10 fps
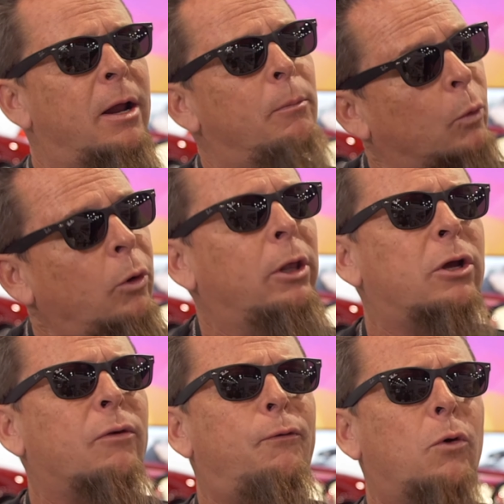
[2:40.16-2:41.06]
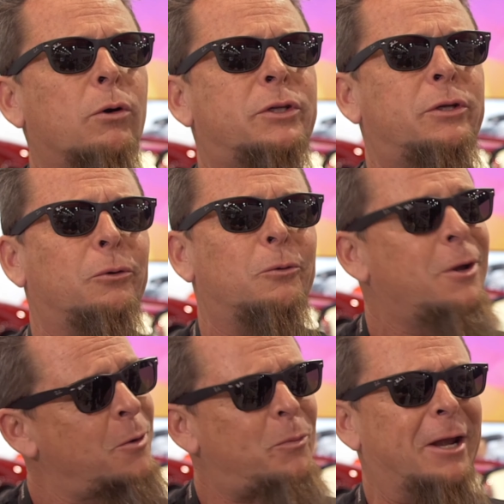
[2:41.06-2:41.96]
I'm really looking forward to
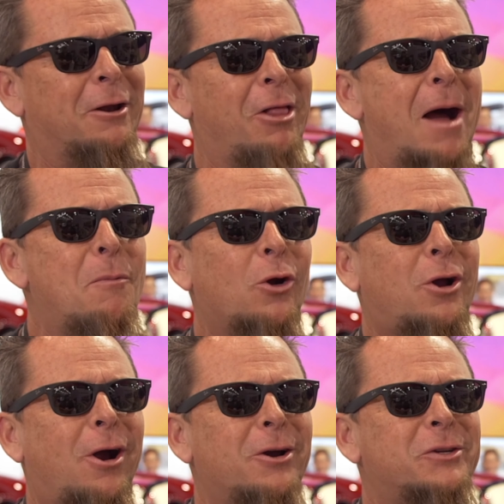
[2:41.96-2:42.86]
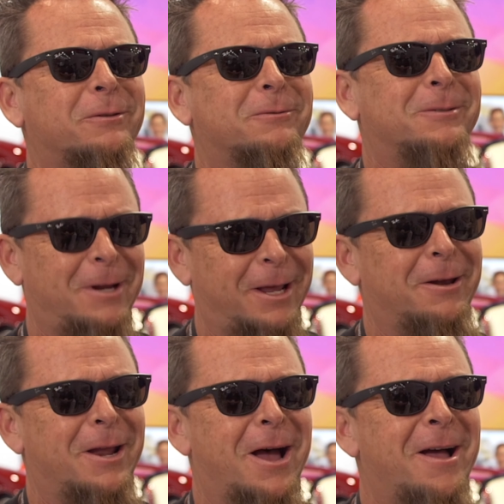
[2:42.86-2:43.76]
painting a lot more cars and
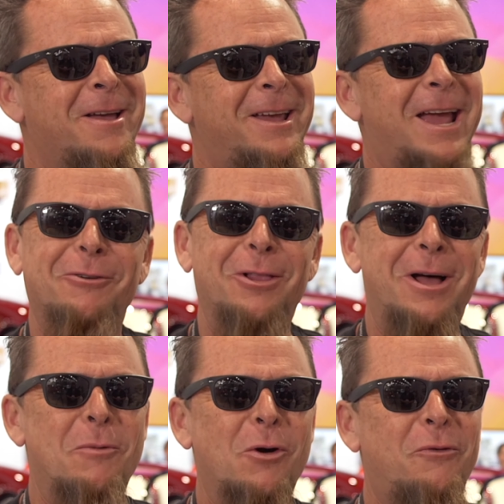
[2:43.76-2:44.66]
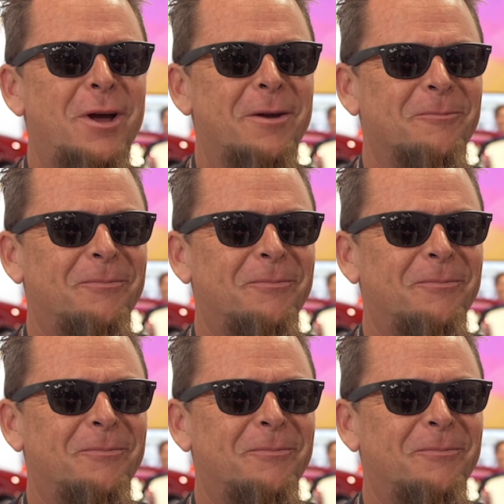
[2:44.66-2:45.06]
having a lot more fun.